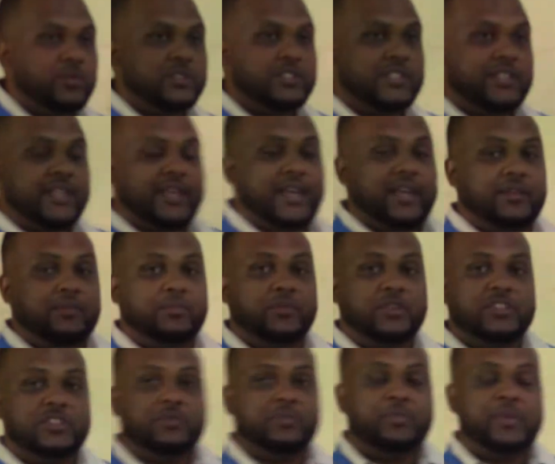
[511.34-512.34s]
that
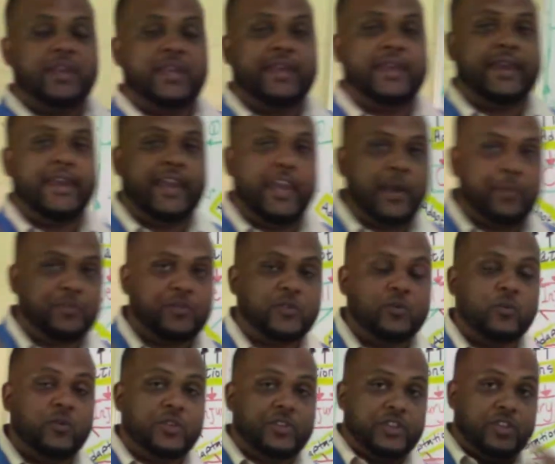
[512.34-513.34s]
must be
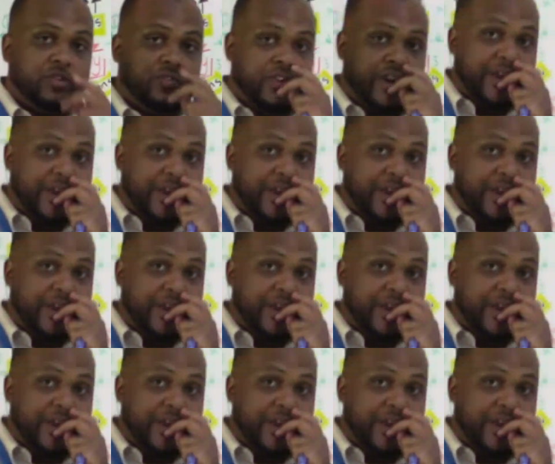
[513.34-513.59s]
kept within